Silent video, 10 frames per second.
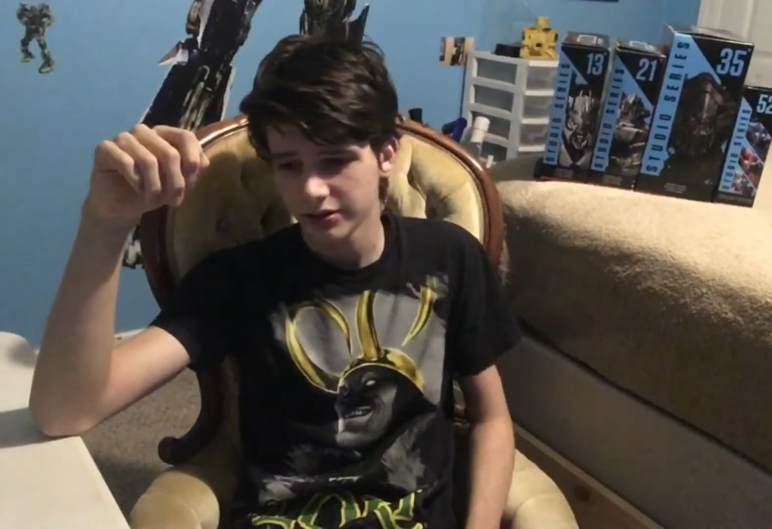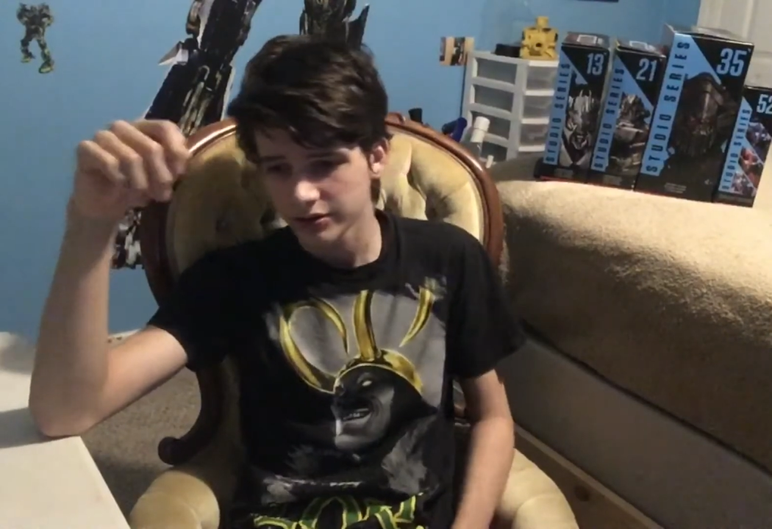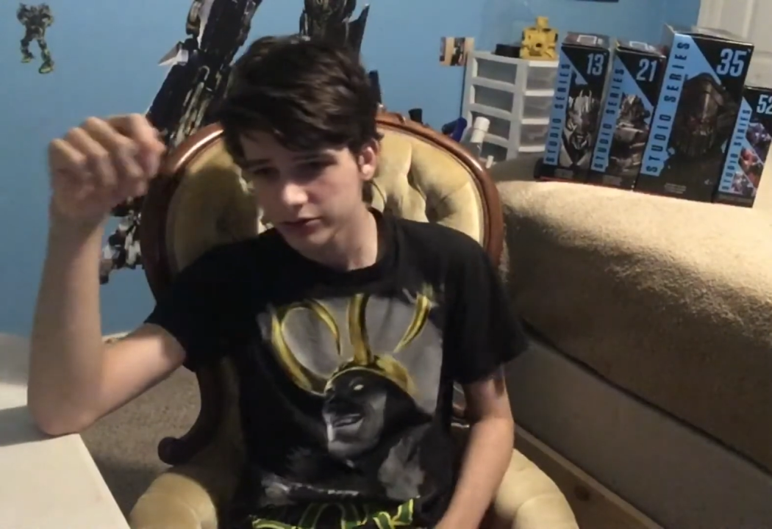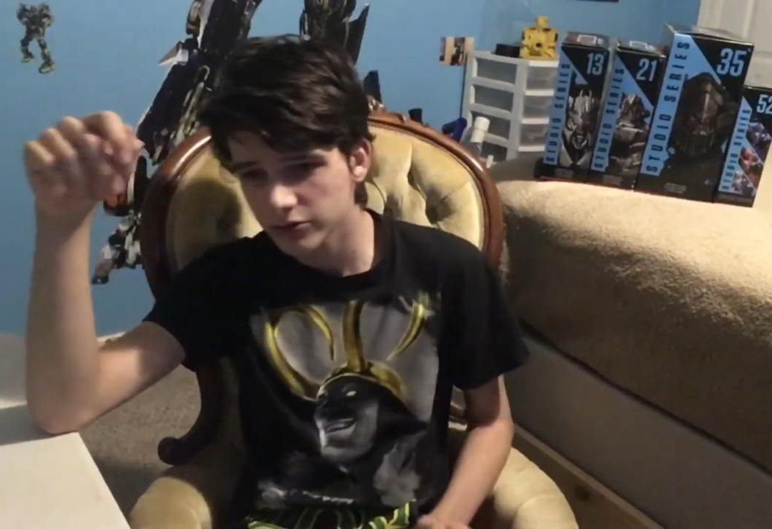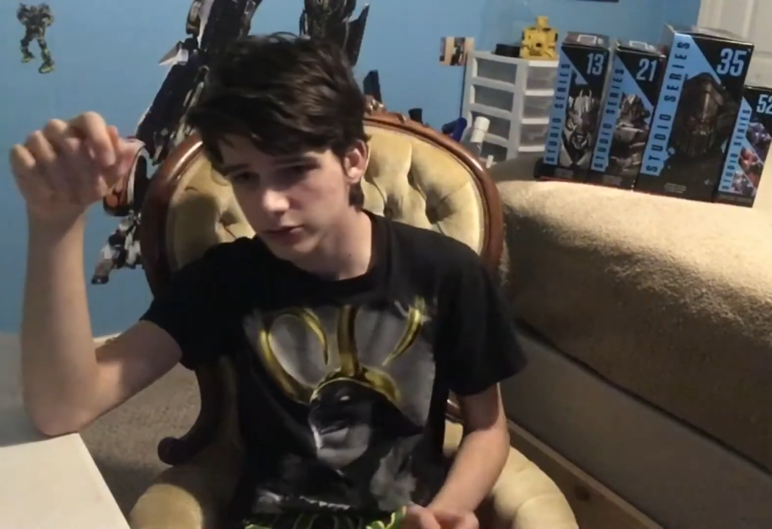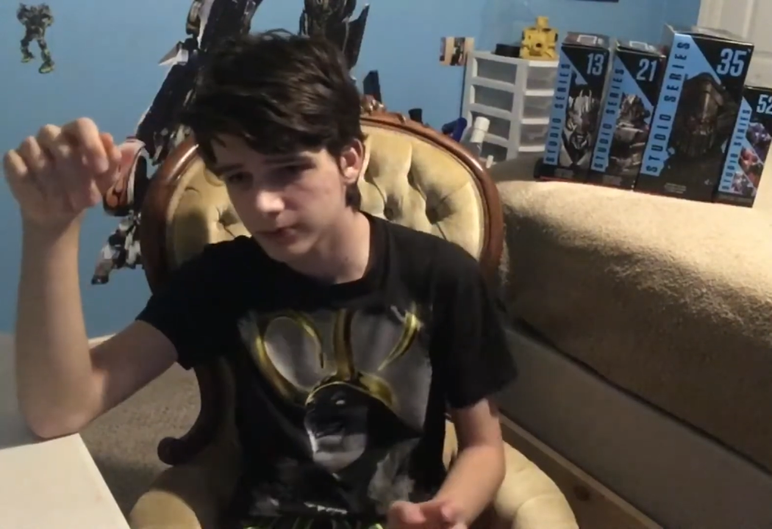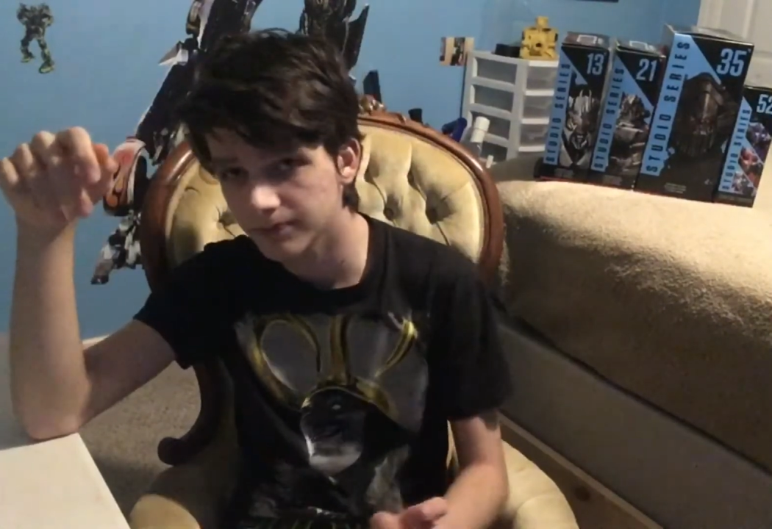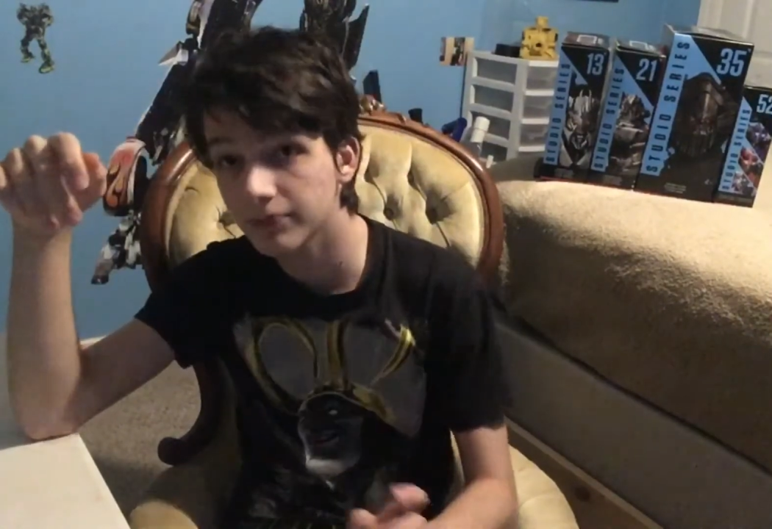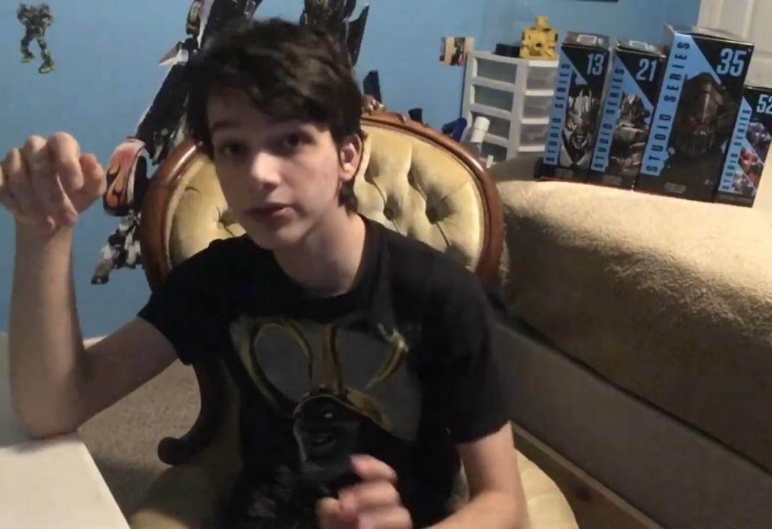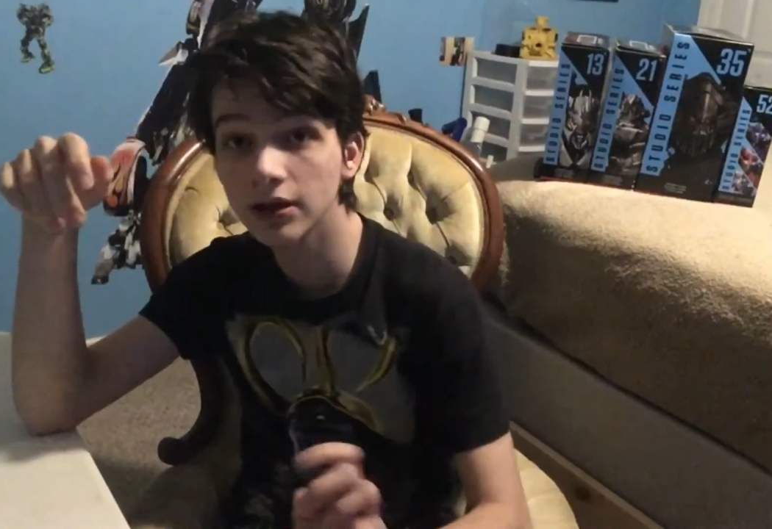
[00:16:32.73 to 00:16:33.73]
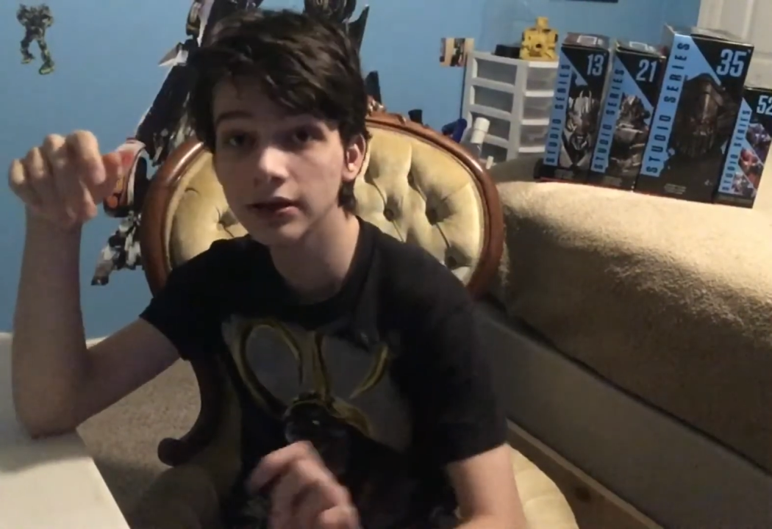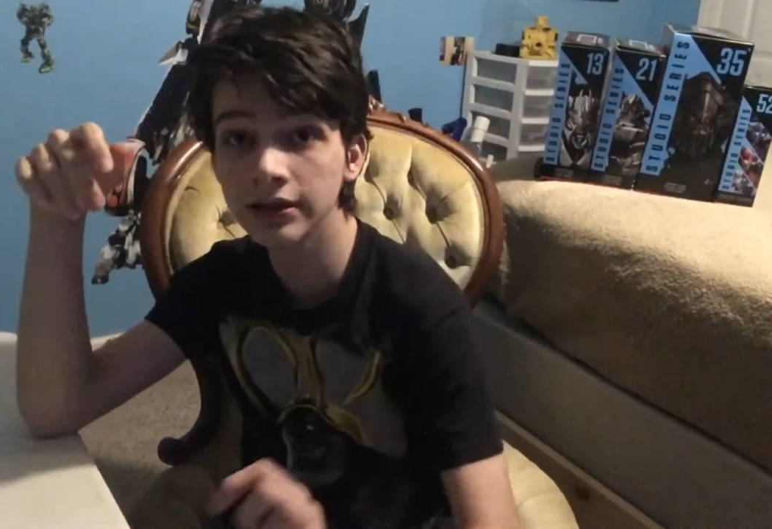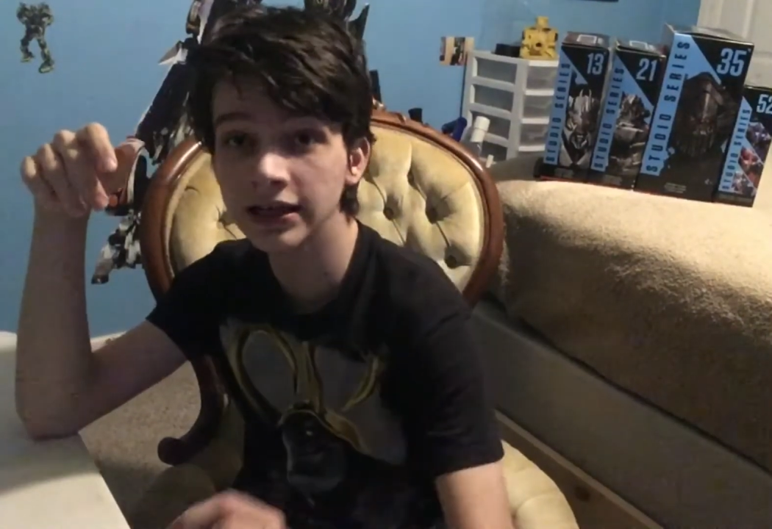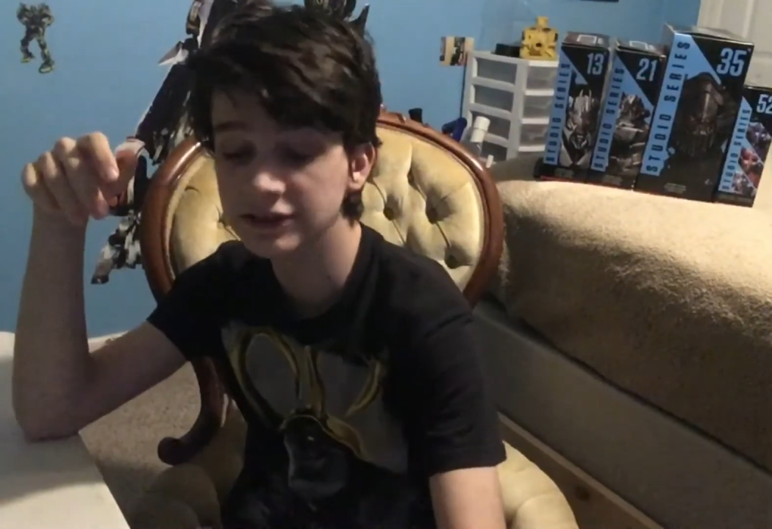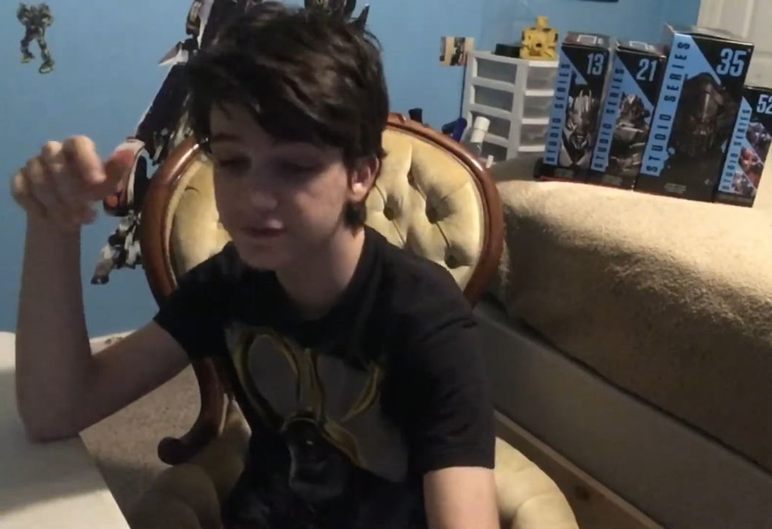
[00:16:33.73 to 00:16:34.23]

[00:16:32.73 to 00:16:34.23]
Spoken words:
So, last